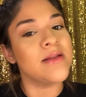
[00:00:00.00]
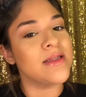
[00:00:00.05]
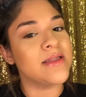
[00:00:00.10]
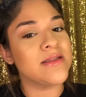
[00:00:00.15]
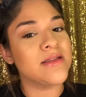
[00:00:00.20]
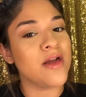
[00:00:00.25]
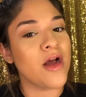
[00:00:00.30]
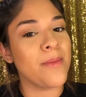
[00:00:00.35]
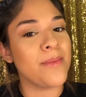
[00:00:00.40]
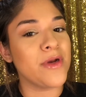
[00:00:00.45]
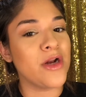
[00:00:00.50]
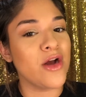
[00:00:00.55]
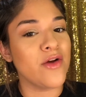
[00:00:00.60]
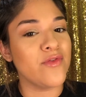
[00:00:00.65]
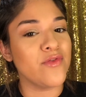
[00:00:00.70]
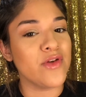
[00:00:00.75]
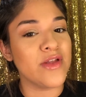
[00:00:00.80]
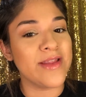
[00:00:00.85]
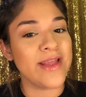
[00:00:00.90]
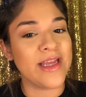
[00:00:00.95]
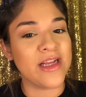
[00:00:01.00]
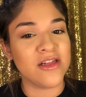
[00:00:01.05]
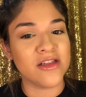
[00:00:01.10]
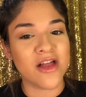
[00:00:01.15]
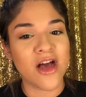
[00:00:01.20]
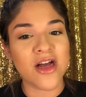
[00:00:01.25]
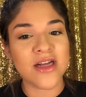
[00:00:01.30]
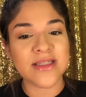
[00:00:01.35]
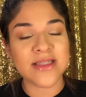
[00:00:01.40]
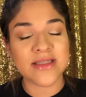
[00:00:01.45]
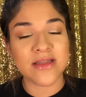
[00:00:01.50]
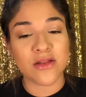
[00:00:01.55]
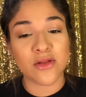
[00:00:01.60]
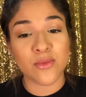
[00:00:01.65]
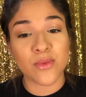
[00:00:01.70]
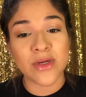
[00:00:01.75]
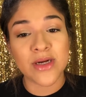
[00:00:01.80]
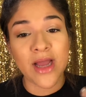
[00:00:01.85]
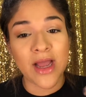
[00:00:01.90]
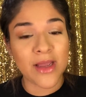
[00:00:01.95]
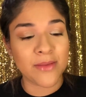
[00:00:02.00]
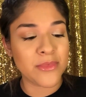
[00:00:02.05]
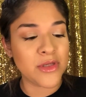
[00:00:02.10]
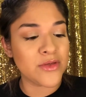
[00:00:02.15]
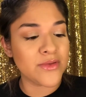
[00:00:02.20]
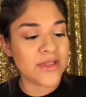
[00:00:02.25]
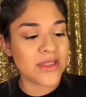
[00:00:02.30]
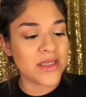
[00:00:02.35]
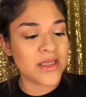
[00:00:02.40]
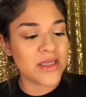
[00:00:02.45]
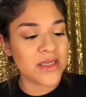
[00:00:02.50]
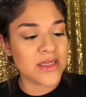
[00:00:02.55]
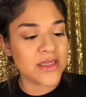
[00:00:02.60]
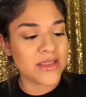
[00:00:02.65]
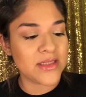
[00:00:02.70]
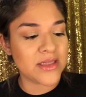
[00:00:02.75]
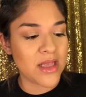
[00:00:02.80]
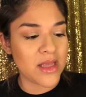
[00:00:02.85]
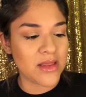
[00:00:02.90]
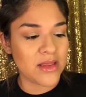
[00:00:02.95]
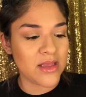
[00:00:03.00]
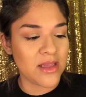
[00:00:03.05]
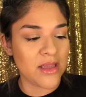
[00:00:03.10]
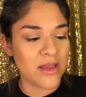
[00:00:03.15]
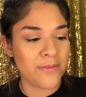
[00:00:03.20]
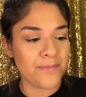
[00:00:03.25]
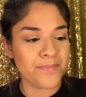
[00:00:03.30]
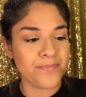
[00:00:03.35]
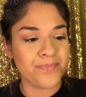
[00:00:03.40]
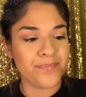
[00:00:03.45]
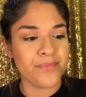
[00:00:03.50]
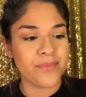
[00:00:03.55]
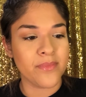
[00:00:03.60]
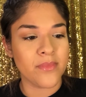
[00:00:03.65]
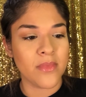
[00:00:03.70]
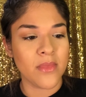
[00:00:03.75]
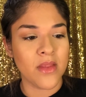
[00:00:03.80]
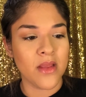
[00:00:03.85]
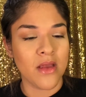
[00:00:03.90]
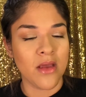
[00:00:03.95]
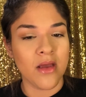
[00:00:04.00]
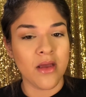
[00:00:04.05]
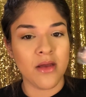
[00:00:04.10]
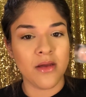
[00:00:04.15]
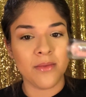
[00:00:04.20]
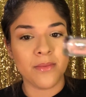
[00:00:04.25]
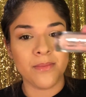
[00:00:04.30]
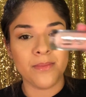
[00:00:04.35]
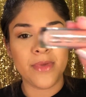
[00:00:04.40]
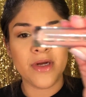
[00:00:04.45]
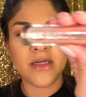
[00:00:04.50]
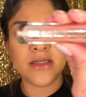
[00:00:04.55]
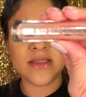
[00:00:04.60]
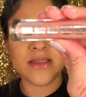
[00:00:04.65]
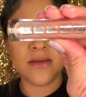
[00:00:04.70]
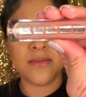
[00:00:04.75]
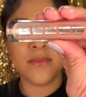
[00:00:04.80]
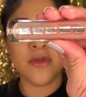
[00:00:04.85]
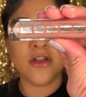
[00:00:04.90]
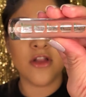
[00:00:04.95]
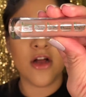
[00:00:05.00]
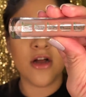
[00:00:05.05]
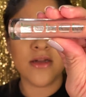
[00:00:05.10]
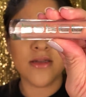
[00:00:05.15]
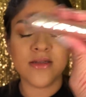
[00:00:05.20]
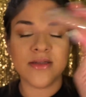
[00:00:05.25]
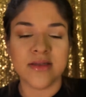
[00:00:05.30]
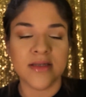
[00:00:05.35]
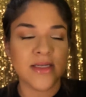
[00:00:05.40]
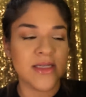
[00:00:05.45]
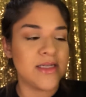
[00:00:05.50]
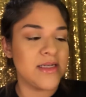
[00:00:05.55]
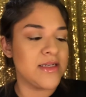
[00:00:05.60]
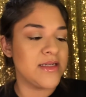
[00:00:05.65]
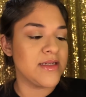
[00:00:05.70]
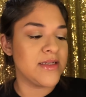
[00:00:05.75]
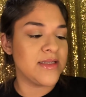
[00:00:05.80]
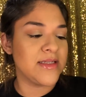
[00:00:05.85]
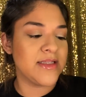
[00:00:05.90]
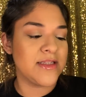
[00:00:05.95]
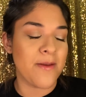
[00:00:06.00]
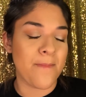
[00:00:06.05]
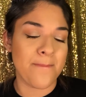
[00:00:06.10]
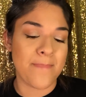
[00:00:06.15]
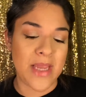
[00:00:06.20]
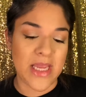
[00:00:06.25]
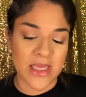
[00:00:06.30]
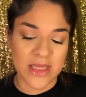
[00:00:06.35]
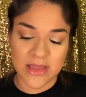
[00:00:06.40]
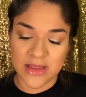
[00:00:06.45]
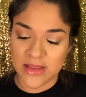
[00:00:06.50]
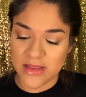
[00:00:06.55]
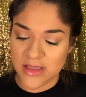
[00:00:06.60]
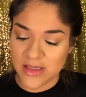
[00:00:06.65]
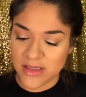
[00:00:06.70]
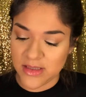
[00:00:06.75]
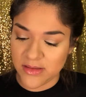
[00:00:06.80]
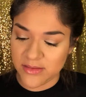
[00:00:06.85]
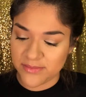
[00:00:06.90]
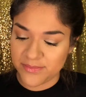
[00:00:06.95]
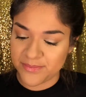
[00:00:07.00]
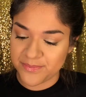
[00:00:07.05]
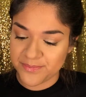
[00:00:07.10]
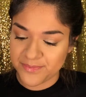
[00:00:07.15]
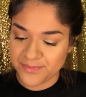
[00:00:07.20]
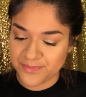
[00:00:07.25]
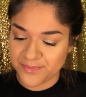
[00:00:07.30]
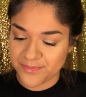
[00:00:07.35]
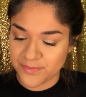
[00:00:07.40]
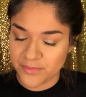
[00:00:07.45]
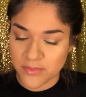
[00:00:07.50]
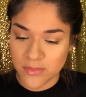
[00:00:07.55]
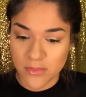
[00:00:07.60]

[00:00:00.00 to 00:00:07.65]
And top it off with a gloss. The one I'm using is the Buxom Gloss in Samantha. God,